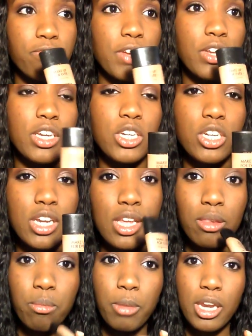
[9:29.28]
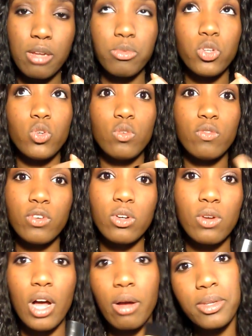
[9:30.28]
foundation is medium to
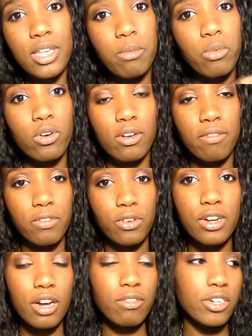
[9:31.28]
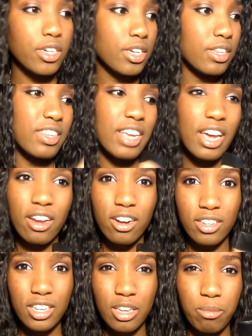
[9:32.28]
full. I would say more on the full coverage because it's kind of
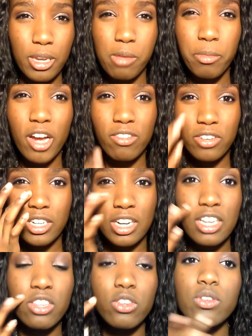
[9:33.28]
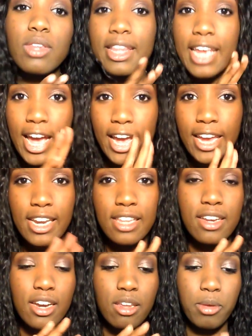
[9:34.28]
hard to get medium coverage unless you use a tiny
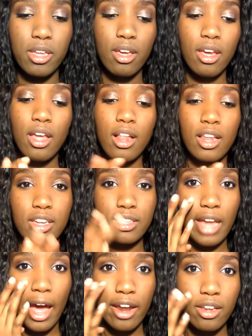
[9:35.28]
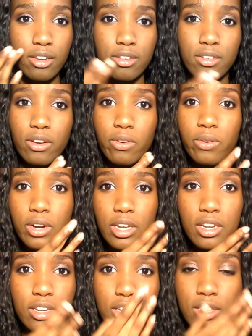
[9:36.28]
bit, like dot it
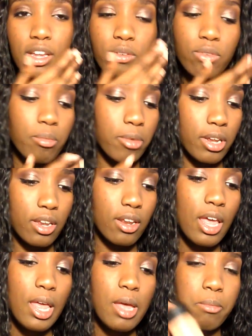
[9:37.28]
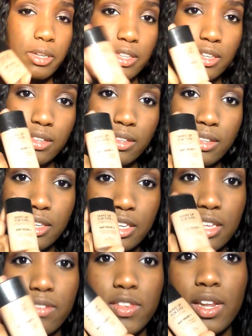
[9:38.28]
on and just like rub it in. But this
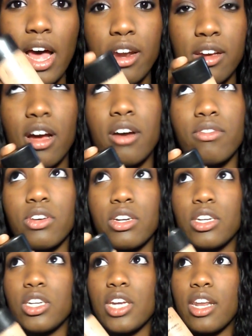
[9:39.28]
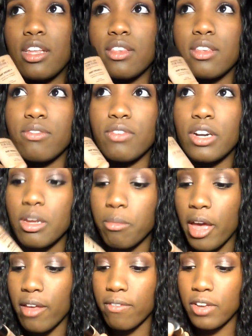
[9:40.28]
gives a lot of coverage, and it's a very
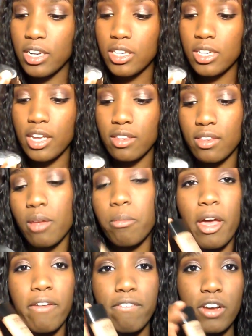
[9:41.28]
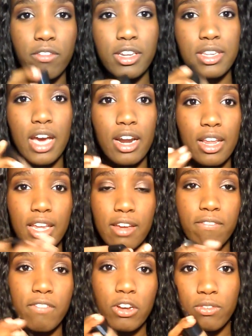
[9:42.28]
matte finish. As a matte velvet, it's kind of like
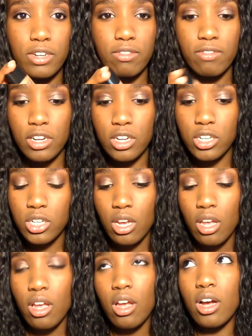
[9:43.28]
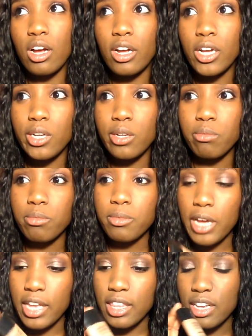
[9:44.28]
a velvety finish.
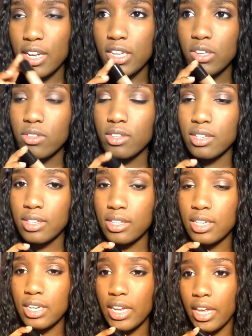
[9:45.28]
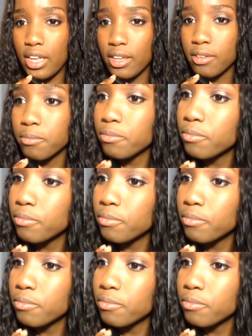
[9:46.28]
I think I used this today.